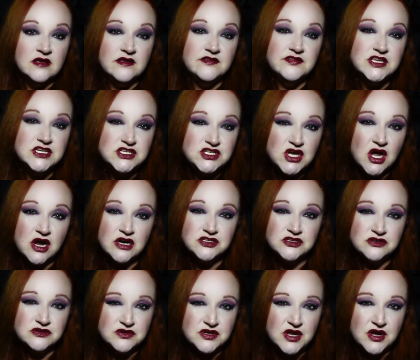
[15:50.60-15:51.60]
The
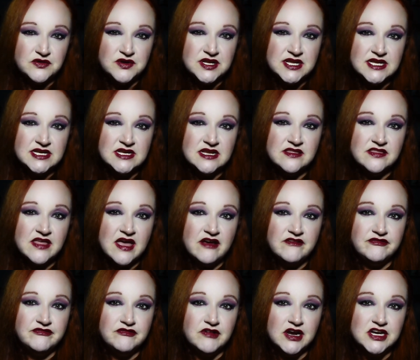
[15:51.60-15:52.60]
doctor noted
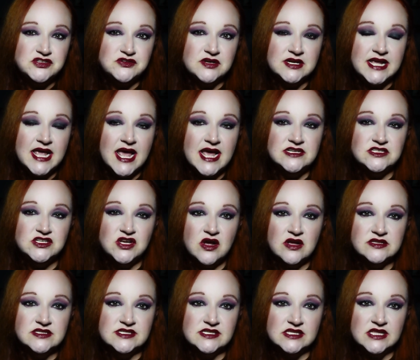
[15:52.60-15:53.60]
that Frederick had
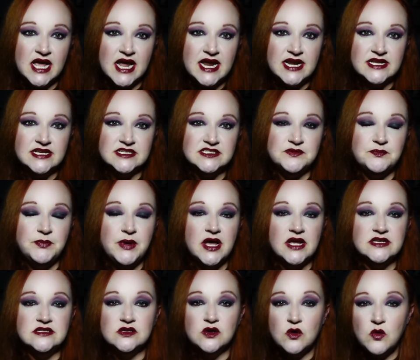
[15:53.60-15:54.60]
tonsillitis,
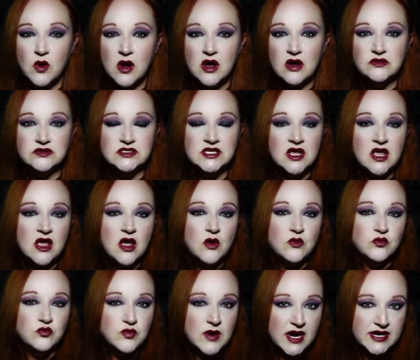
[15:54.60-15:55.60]
but, quote,
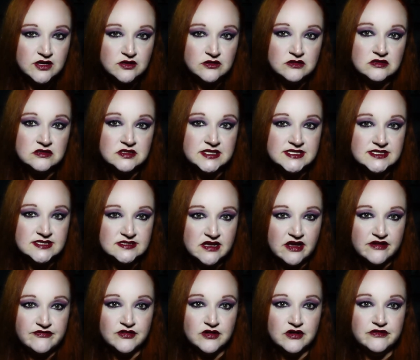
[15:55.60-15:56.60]
regularly
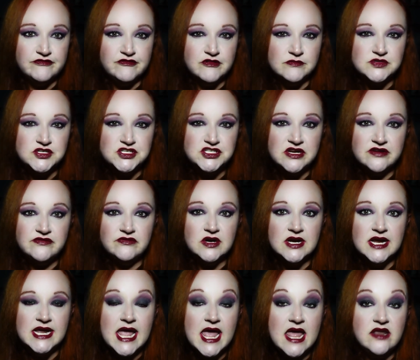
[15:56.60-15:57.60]
suffered from
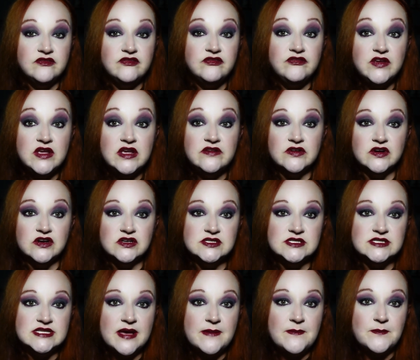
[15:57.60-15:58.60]
shivering and
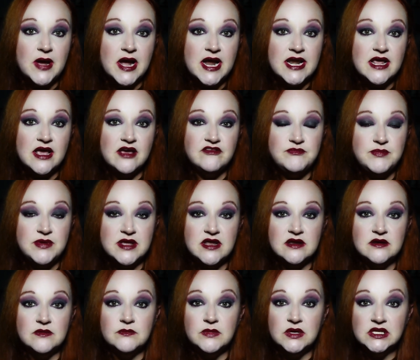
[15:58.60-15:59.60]
fevers that might have
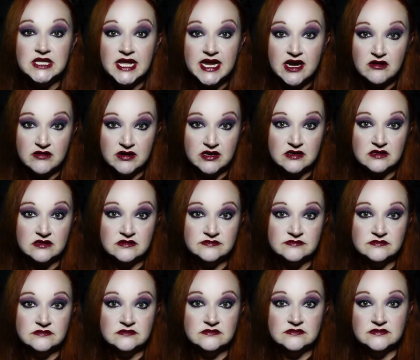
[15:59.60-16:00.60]
been malarial.
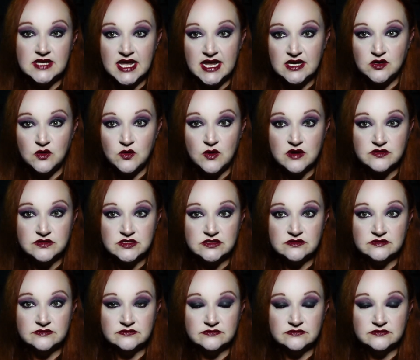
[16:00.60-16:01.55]
End quote.